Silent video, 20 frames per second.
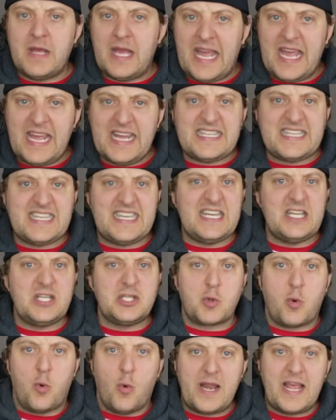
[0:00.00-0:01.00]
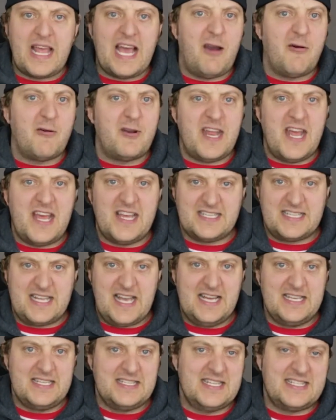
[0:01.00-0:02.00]
18, 20-hour days,
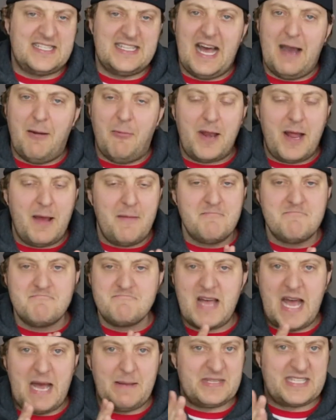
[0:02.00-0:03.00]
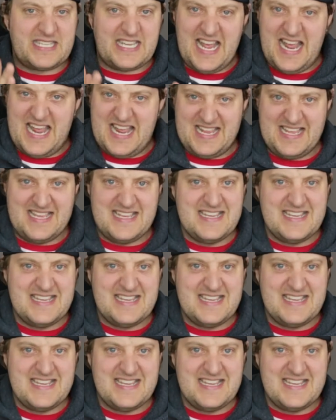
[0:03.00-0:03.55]
guys. That's not what I'm saying.